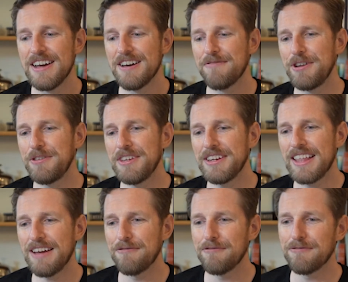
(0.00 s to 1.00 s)
when you think of
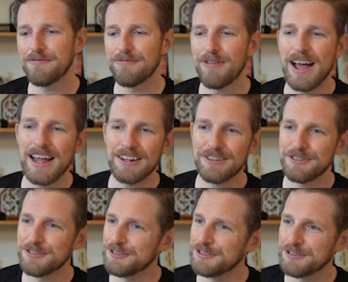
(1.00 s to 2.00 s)
that
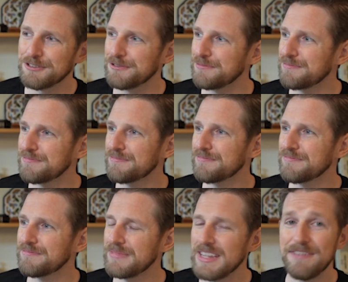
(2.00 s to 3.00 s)
radical
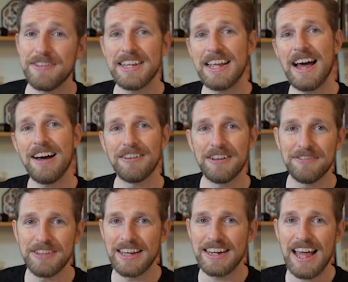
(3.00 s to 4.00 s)
evening out of
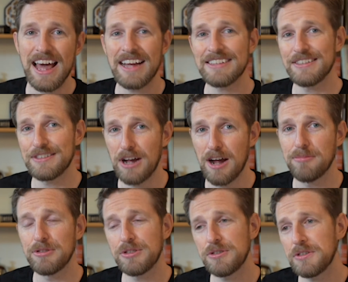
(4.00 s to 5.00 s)
access to
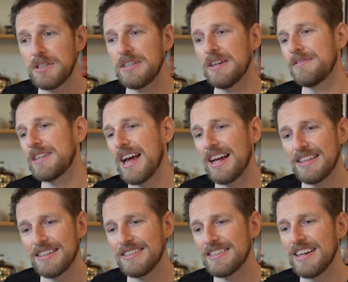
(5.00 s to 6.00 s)
opportunity, of
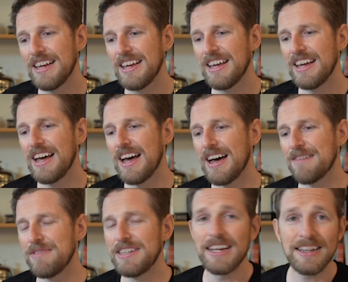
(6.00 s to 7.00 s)
talent,
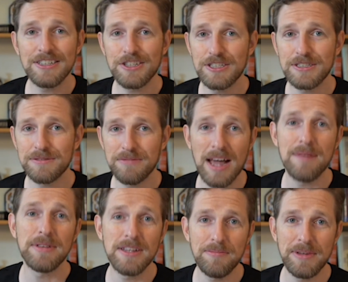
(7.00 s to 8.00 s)
intelligence, I
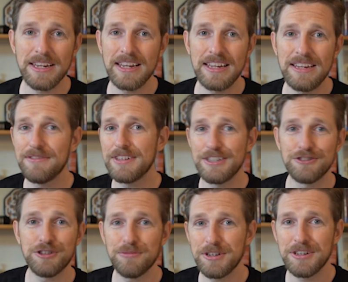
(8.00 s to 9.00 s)
believe being evenly
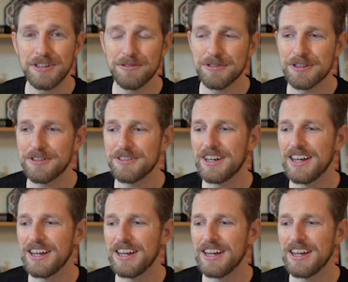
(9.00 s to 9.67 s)
distributed in the world,